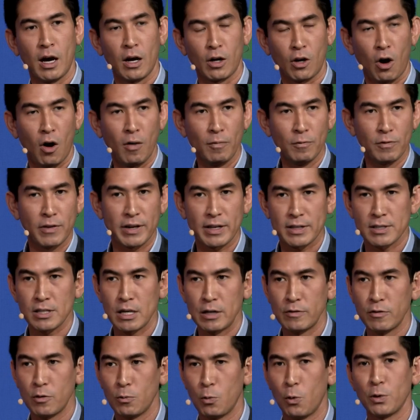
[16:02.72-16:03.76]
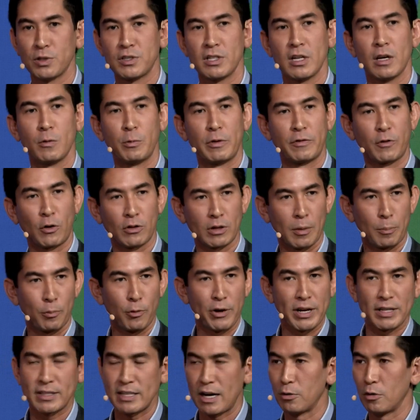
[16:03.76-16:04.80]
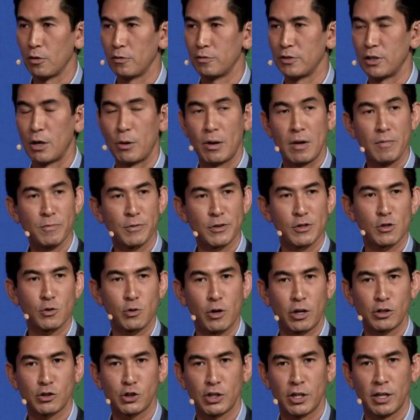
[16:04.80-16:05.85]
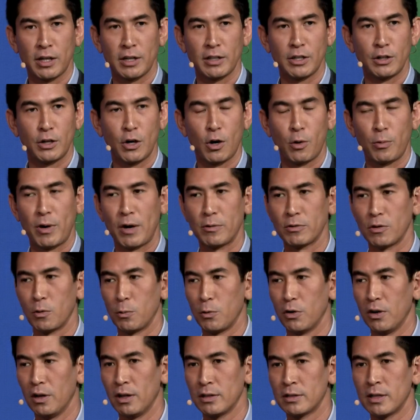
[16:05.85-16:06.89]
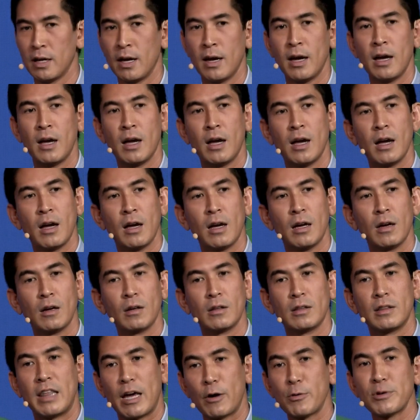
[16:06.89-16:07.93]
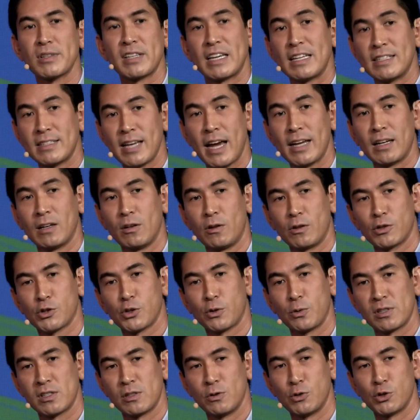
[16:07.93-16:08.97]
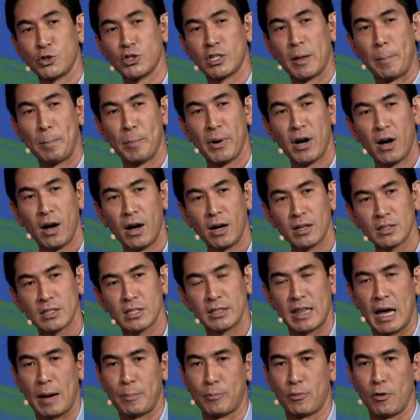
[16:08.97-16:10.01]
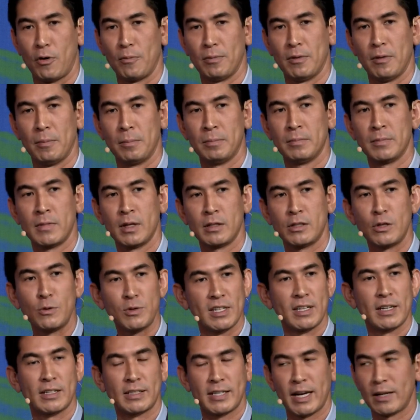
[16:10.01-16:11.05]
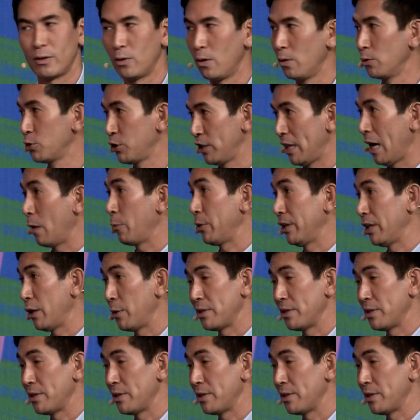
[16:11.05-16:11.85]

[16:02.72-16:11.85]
conflicts over water, we've got the breakdown of, you know, infrastructure, you know, around the world. There is a technological solution to part of that problem using a technology that we know